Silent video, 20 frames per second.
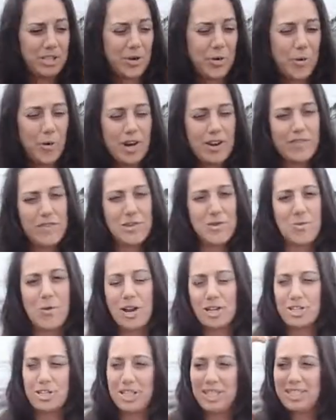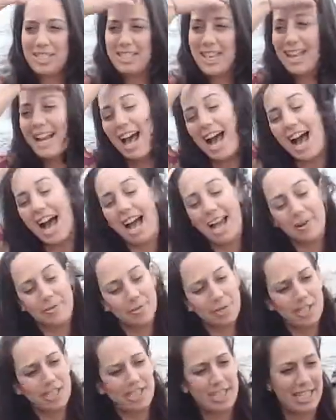so one of the questions that I
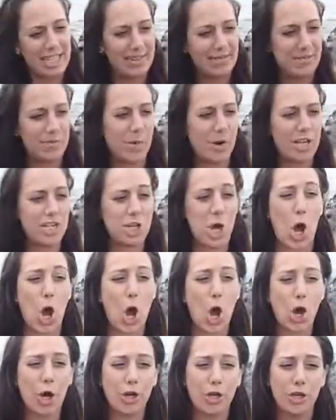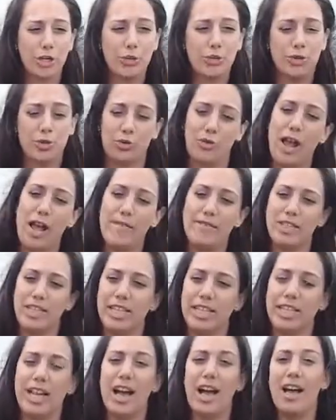received was, are you
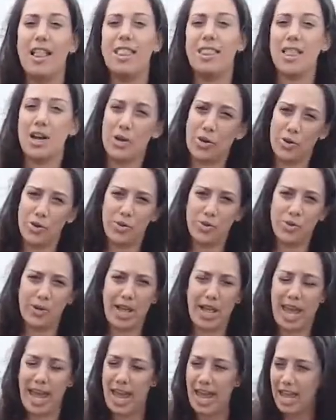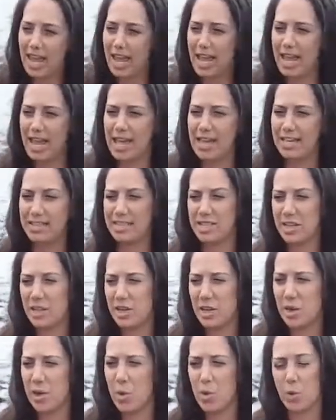traveling alone? And
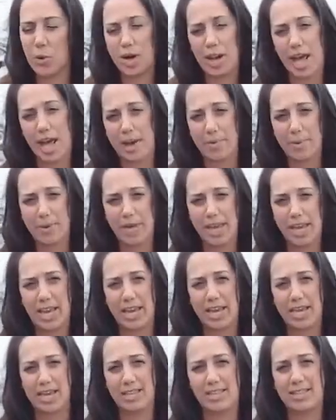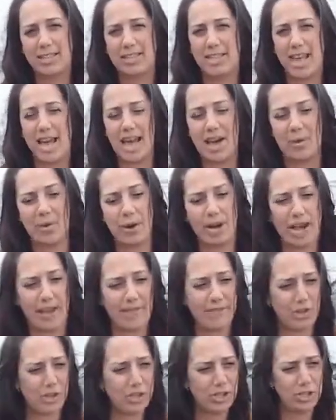what happened is that when I
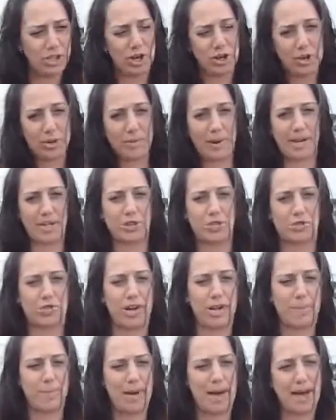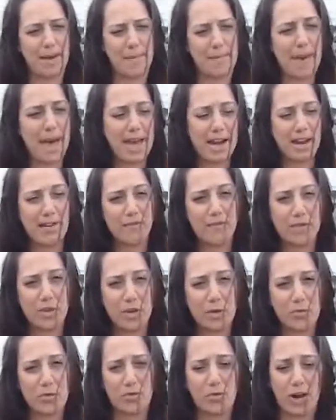first started my trip, I met a
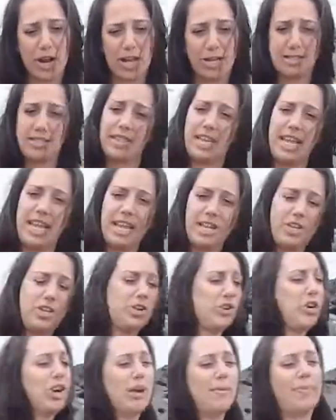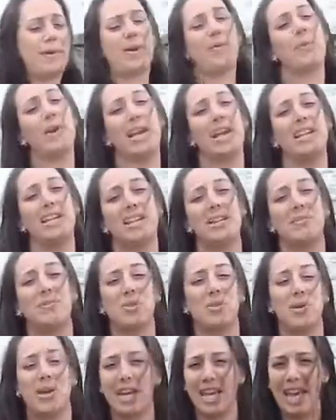few friends in Europe, and we ended up
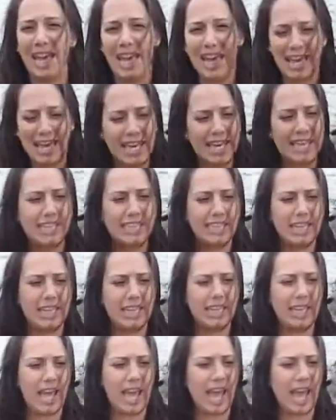doing Italy